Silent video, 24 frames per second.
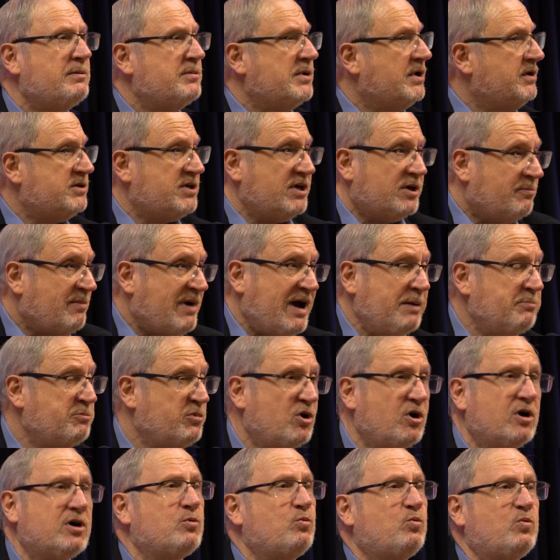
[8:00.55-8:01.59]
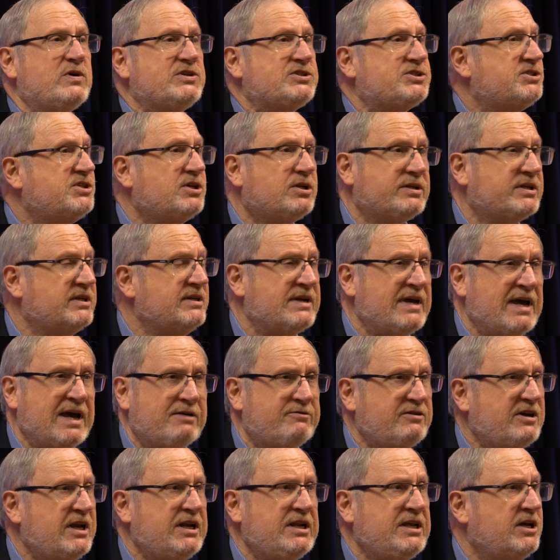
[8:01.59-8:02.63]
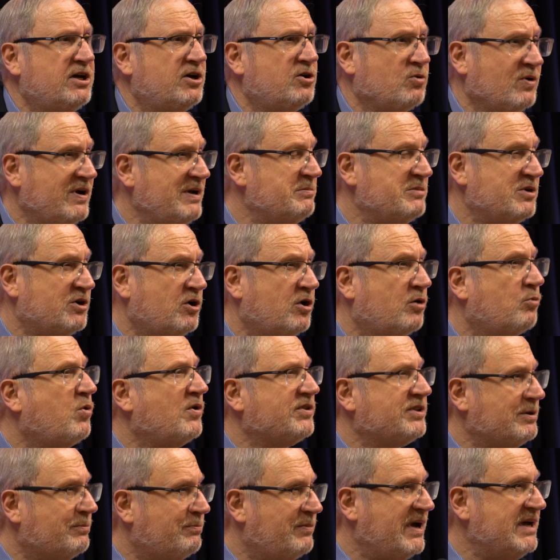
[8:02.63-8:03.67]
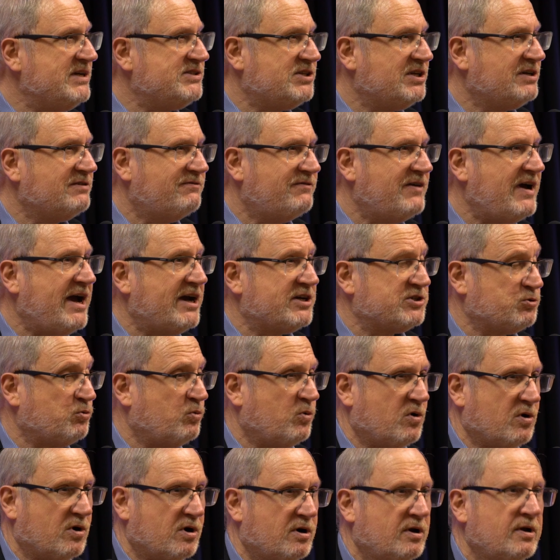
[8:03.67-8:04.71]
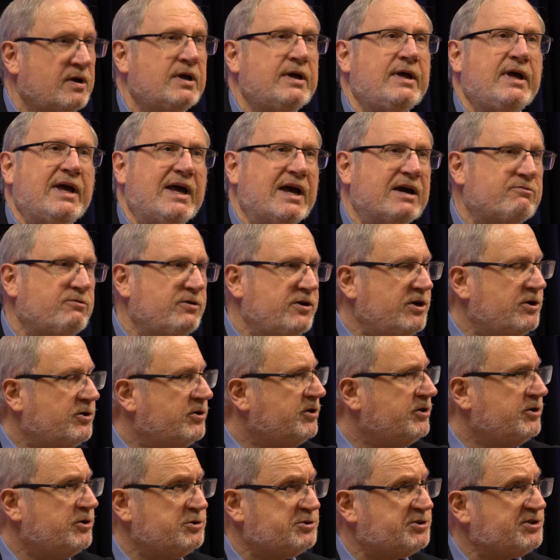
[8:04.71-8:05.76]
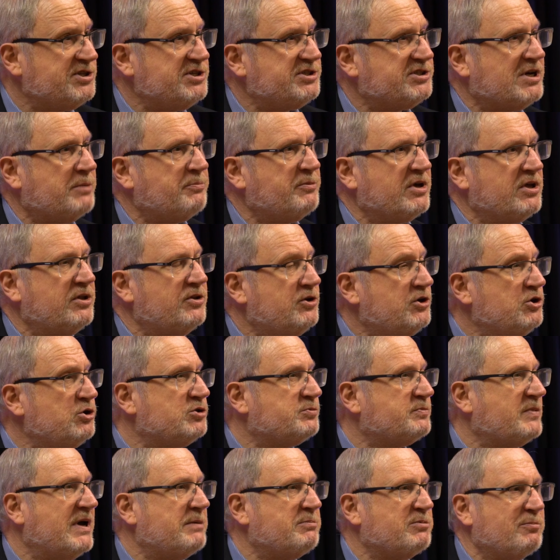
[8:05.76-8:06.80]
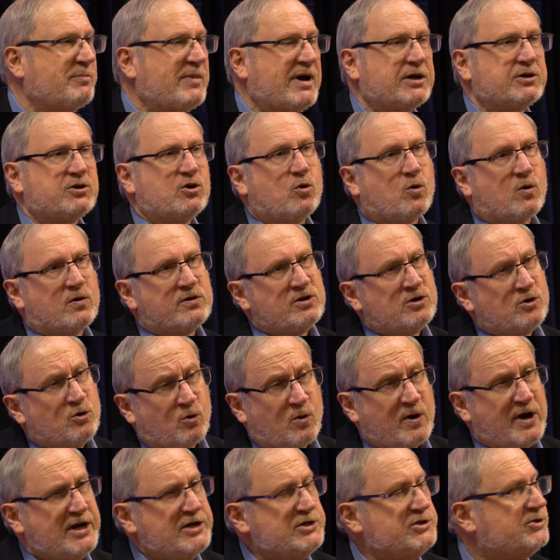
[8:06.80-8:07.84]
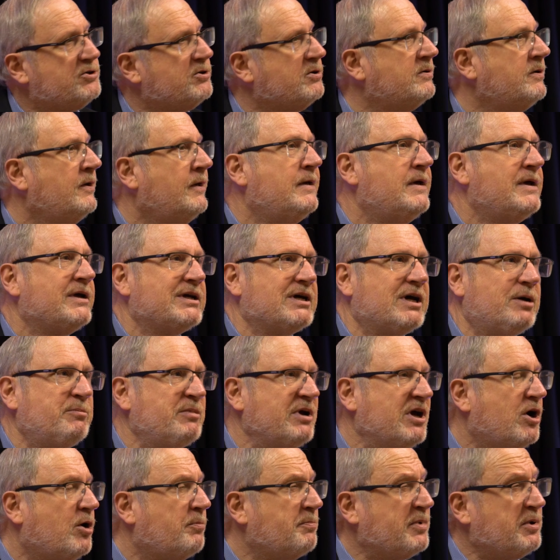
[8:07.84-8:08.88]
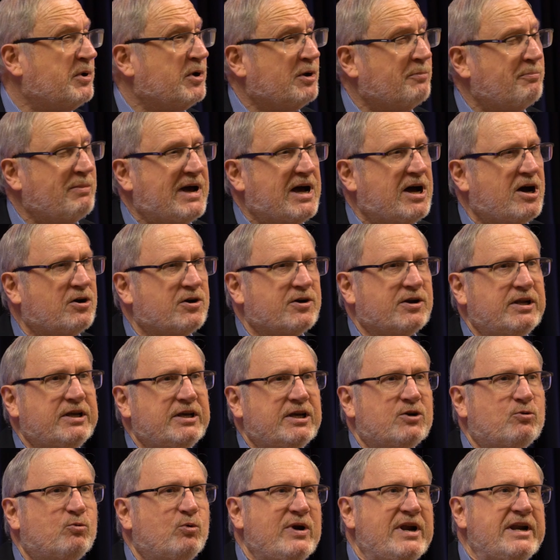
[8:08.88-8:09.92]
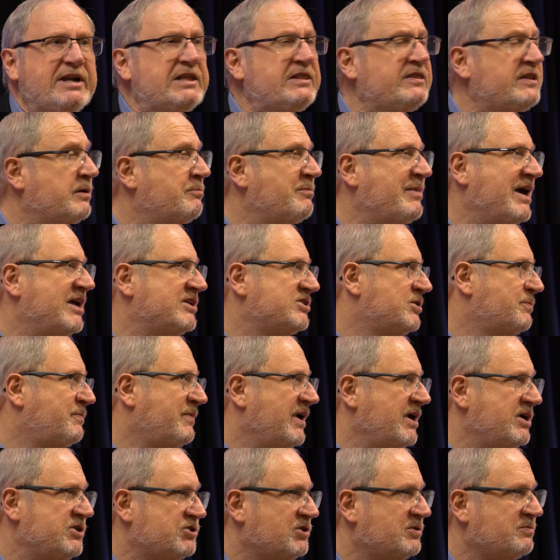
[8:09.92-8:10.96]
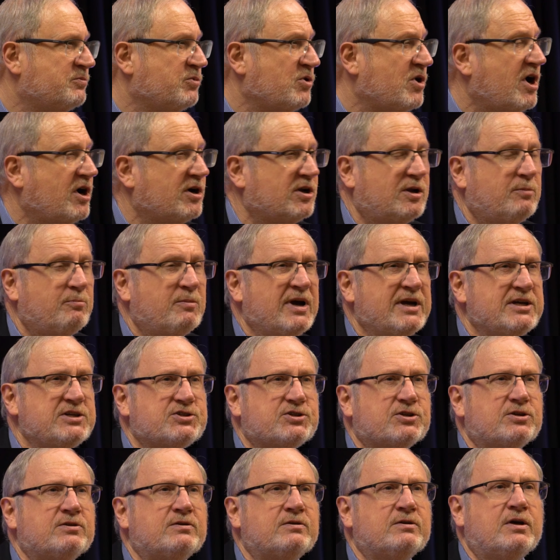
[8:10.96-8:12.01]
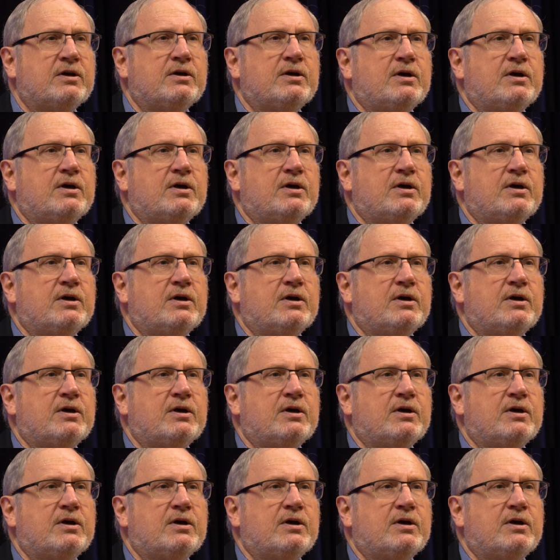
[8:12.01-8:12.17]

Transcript: until my book, we still didn't have any agreement on what the basic facts were. Every year you'd see something in the newspaper about Gordon Granger coming up on a balcony and reading the Emancipation Proclamation